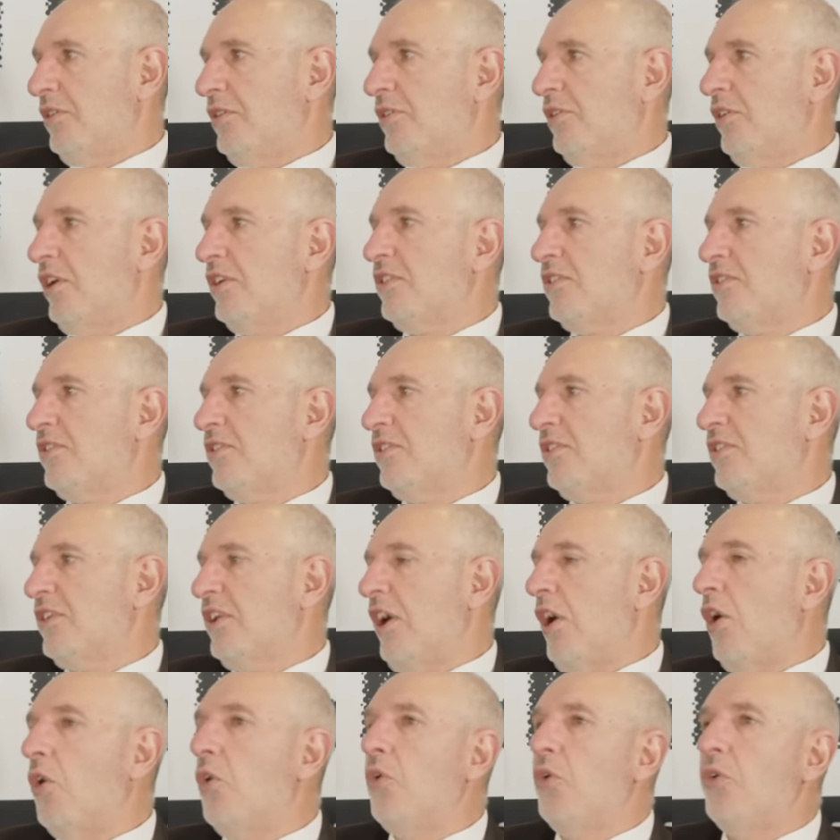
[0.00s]
not
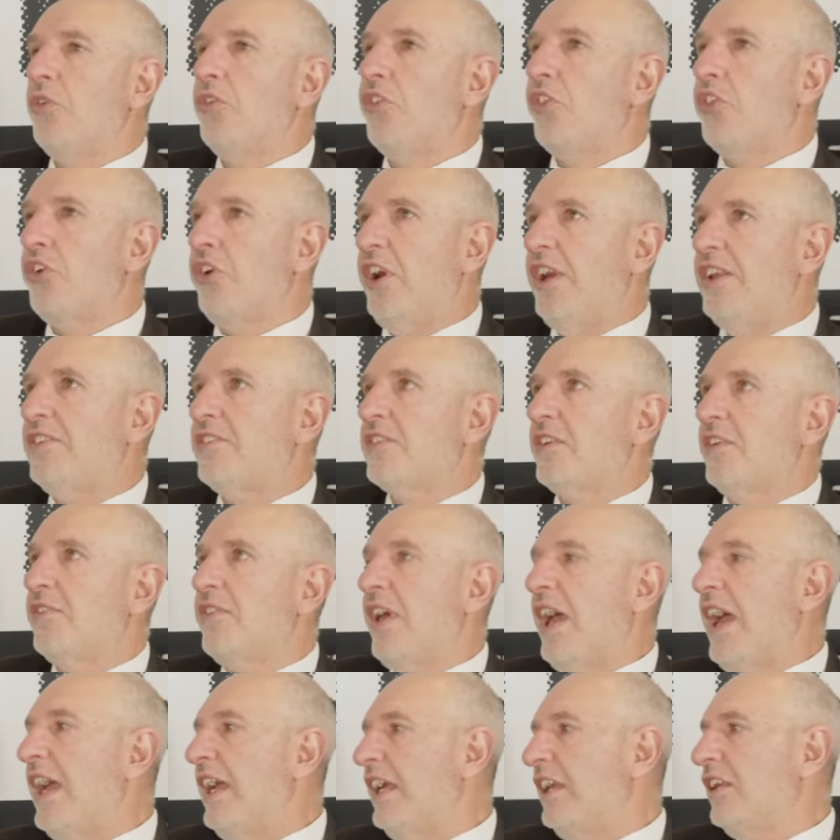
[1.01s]
the old threats of
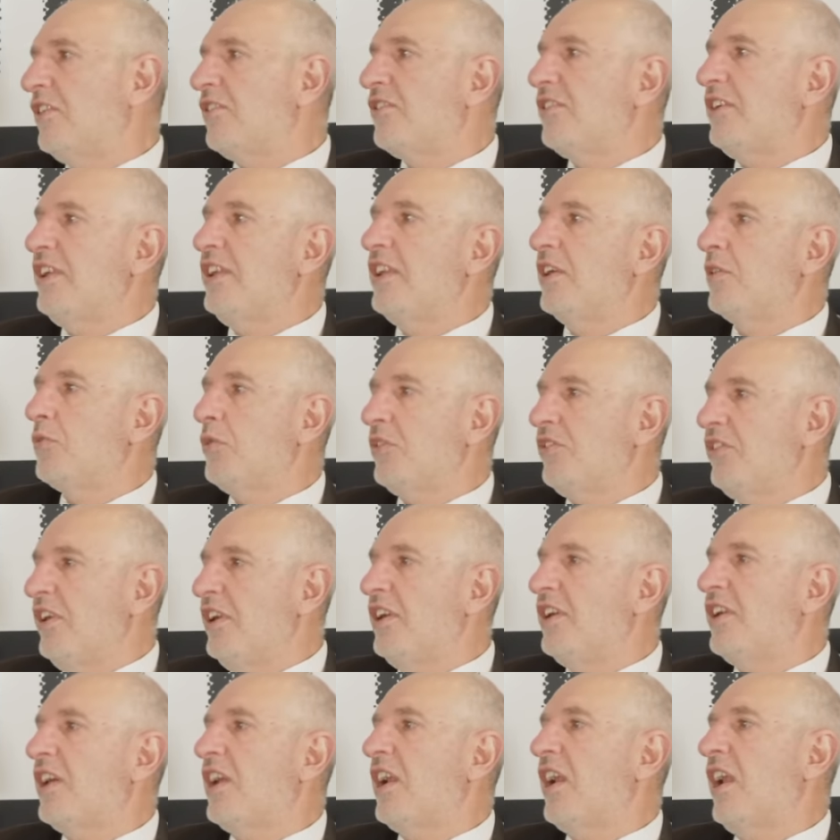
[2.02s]
the ANC that was
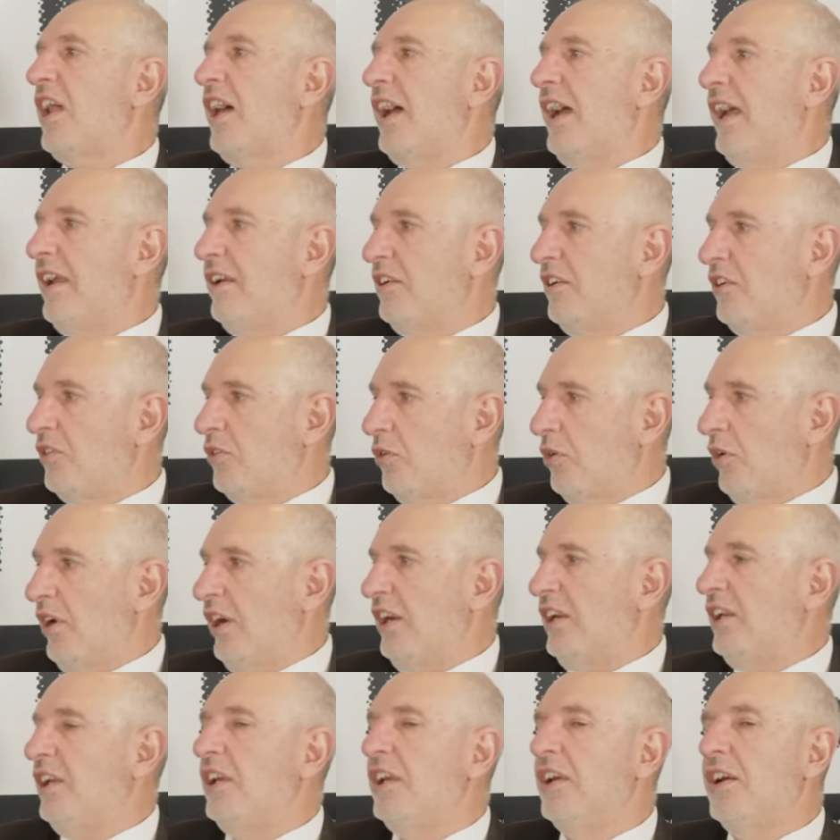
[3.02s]
in decline and
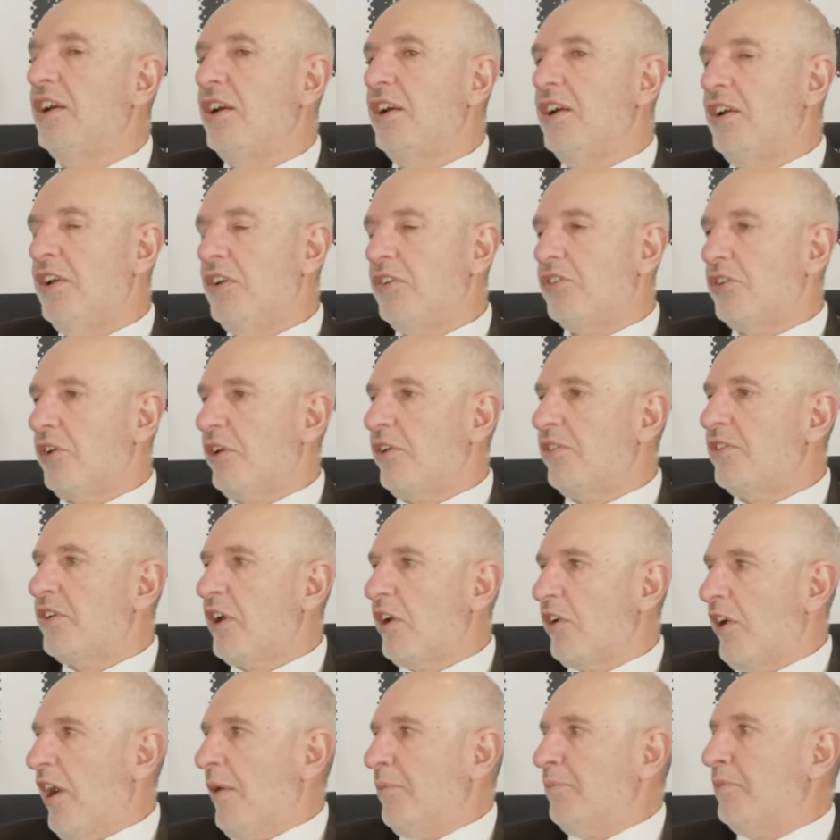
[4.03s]
already sort of
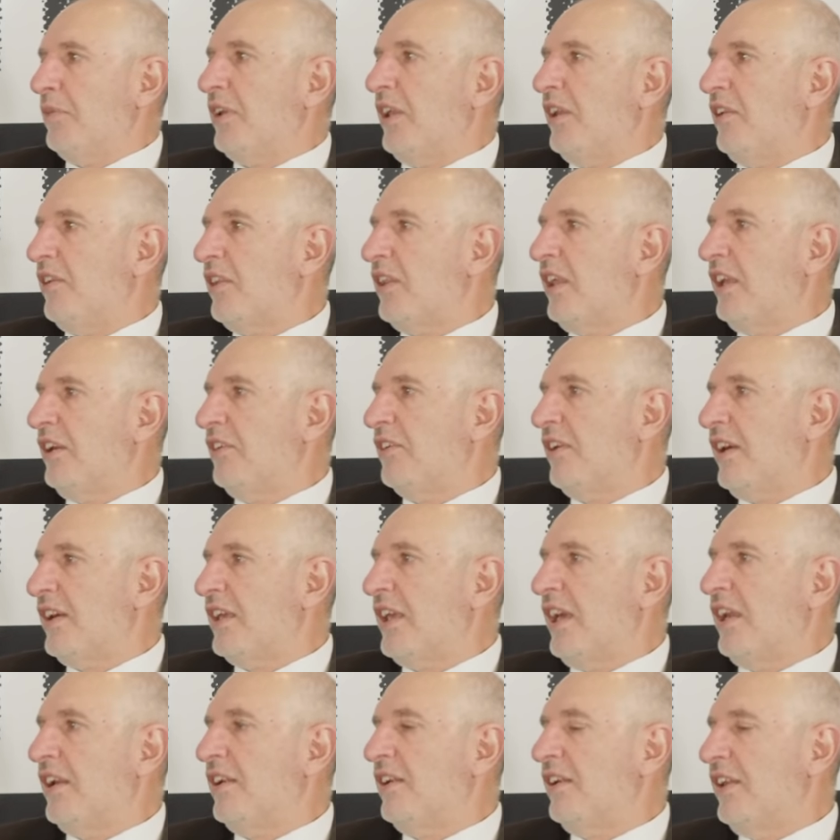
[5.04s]
corrupt and things like
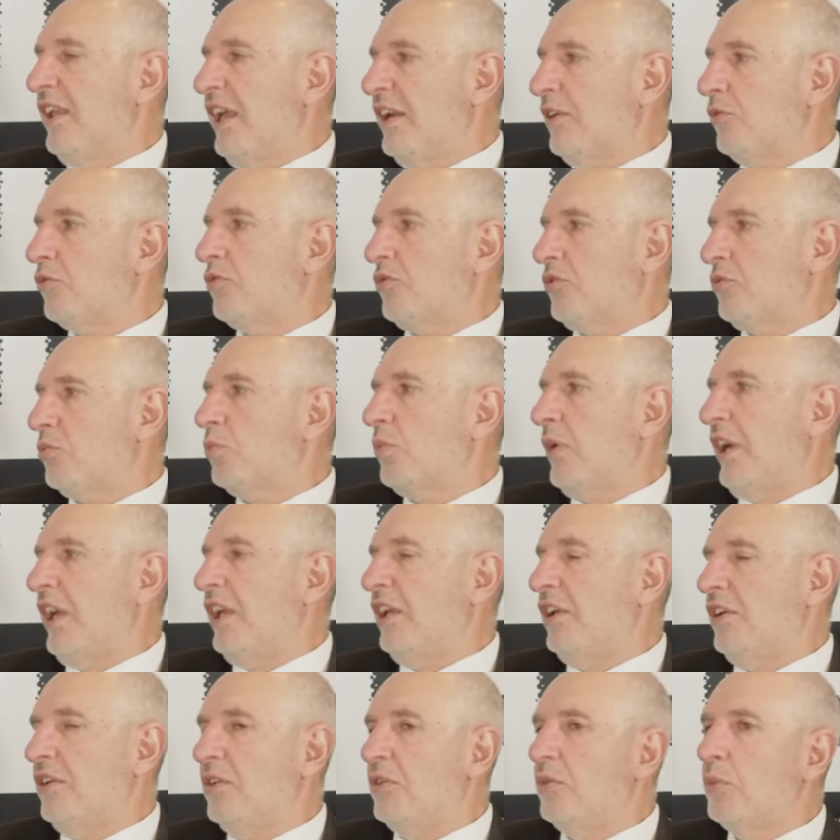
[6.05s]
that, and that's
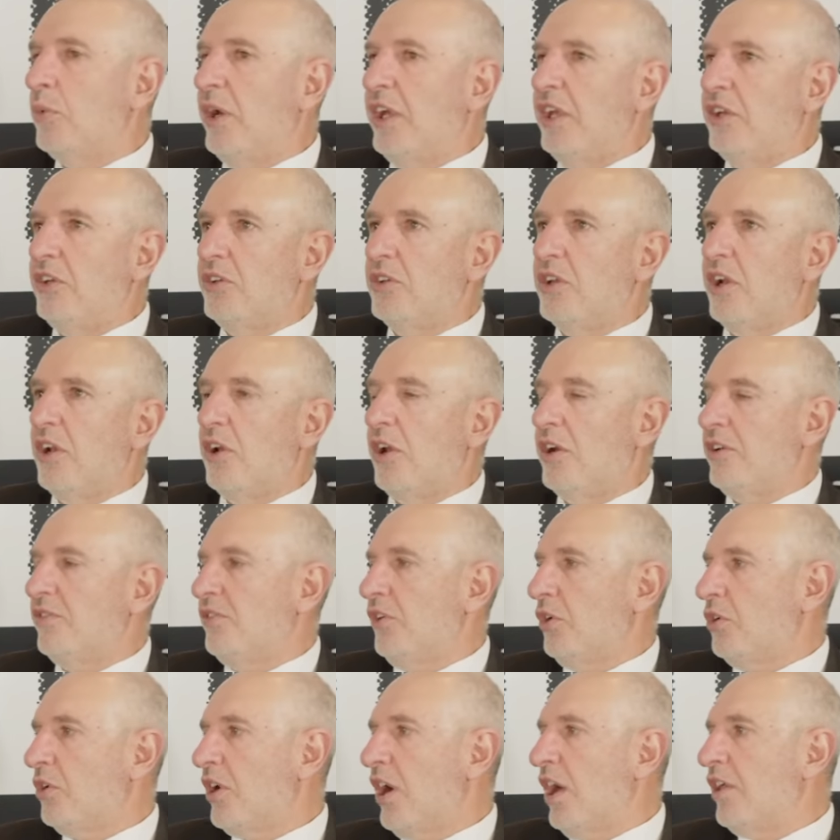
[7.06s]
where a lot of
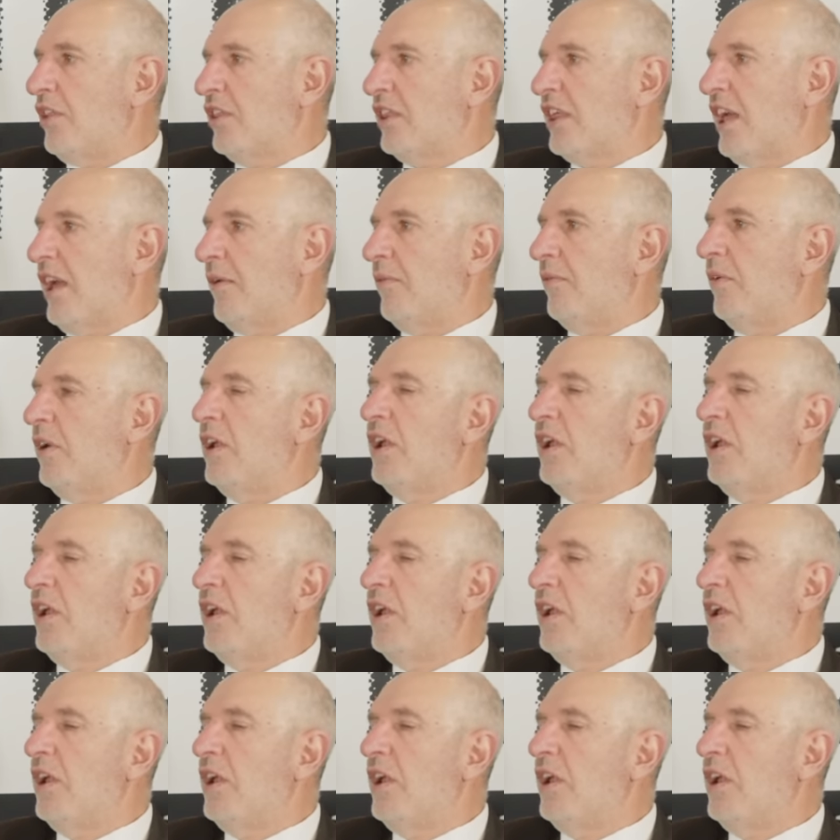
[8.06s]
your growth came.